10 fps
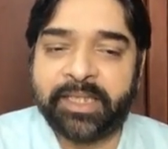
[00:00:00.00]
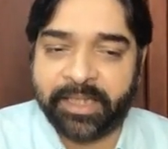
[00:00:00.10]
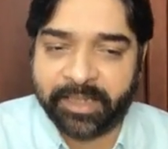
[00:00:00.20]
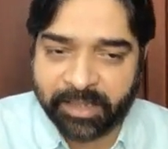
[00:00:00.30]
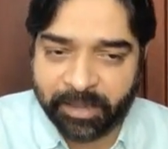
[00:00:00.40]

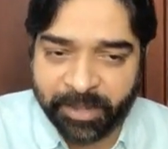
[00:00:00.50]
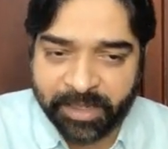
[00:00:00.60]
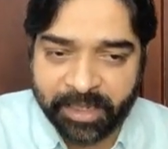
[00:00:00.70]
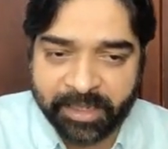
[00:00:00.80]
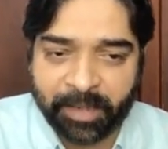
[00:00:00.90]

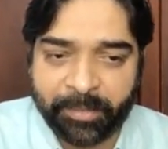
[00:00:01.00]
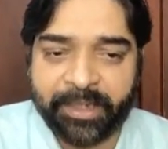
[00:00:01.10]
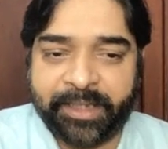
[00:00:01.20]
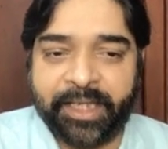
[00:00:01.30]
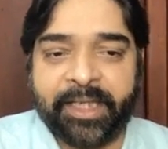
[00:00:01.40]
summation is
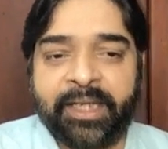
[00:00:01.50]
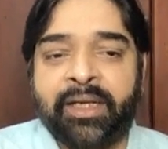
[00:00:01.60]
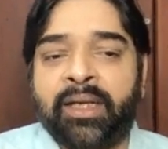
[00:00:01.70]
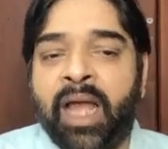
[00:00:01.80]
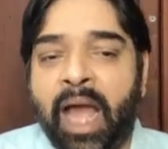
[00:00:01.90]
coming T
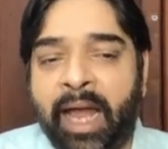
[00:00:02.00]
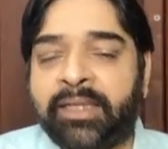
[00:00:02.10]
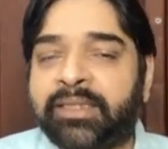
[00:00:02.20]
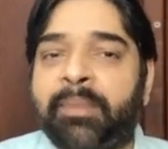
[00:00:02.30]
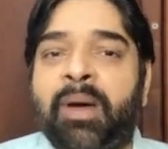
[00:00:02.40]
and
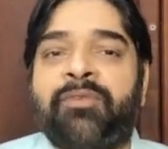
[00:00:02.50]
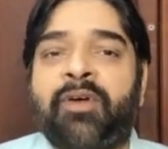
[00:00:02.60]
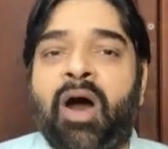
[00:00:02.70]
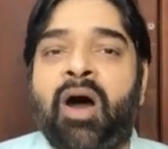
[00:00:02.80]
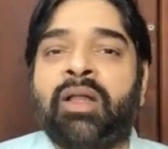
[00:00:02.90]
sum of
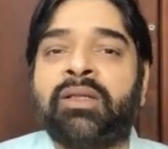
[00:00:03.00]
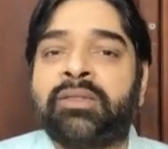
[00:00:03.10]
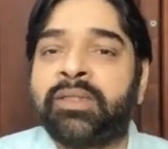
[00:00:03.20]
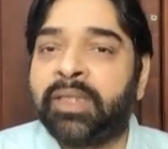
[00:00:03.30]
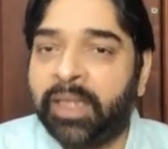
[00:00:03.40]
all